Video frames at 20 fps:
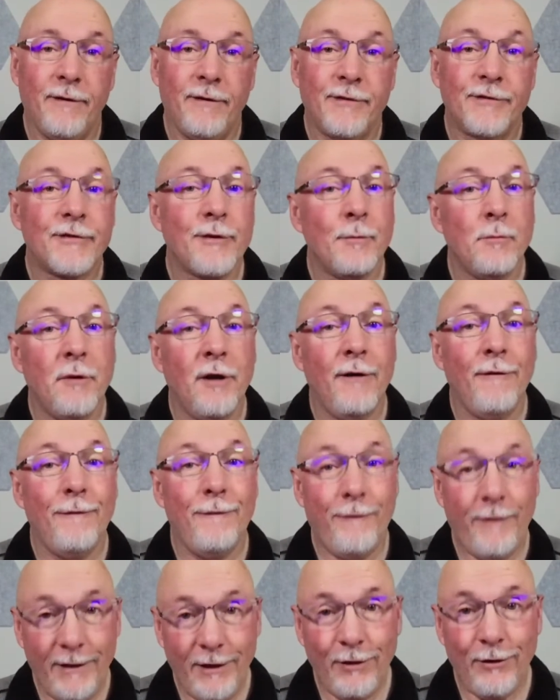some
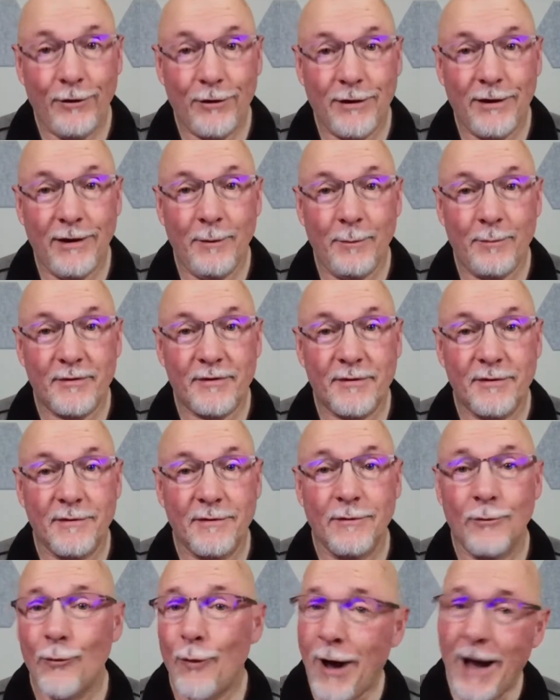video clips.
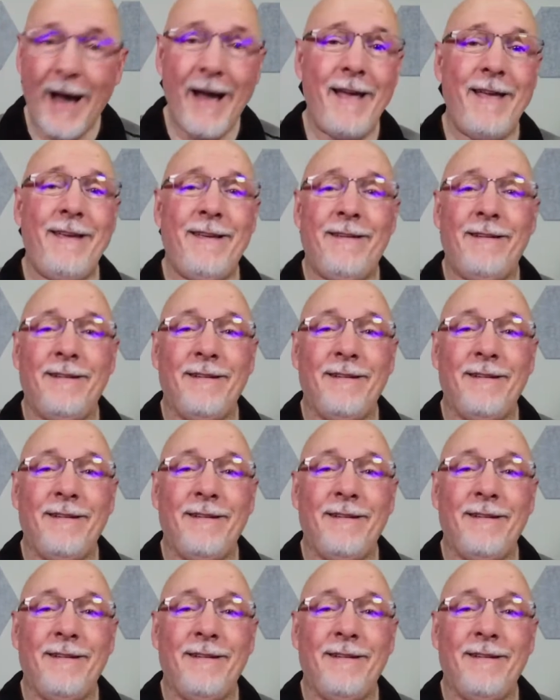Why?